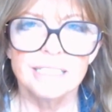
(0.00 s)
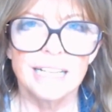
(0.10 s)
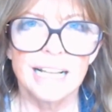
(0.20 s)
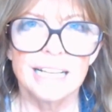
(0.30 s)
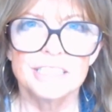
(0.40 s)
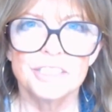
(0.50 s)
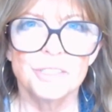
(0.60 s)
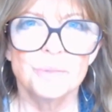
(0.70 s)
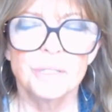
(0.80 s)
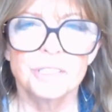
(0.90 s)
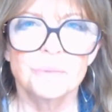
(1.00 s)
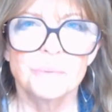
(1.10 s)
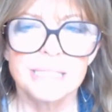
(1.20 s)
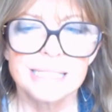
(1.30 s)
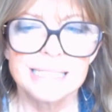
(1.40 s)
and you wonder
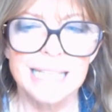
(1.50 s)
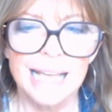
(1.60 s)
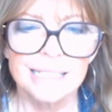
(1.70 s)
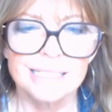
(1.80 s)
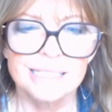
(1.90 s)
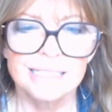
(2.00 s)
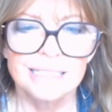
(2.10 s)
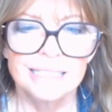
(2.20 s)
what's next?